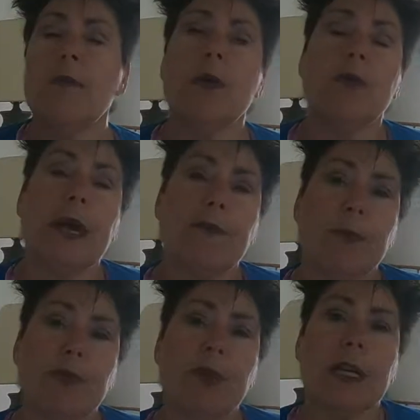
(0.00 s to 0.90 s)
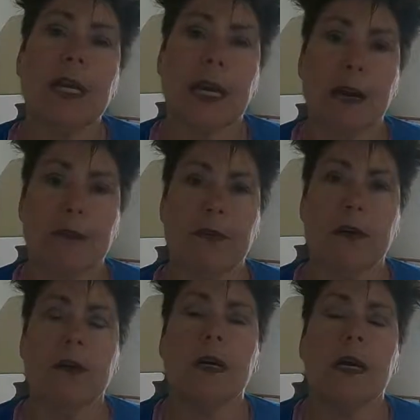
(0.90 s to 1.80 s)
But we have to be really
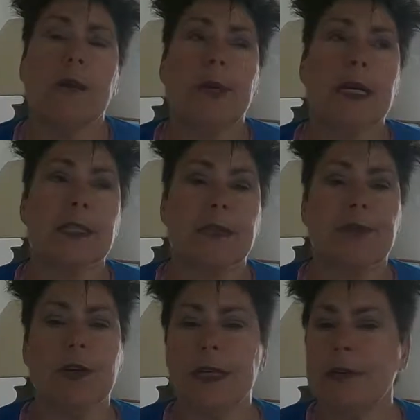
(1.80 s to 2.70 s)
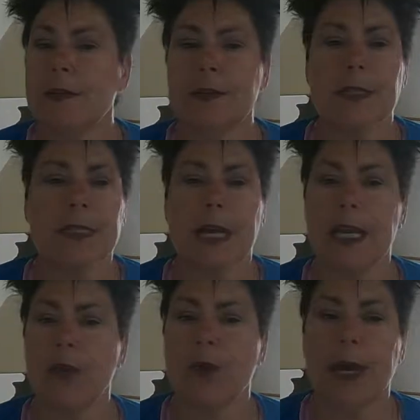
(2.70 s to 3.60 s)
careful, because if your ears in
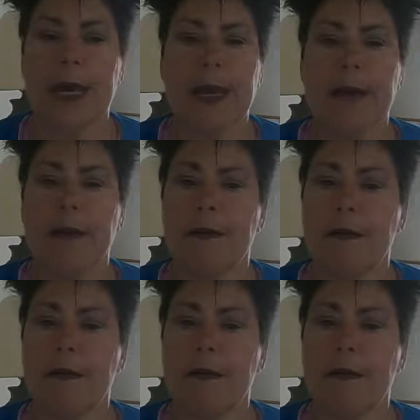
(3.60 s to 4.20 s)
any way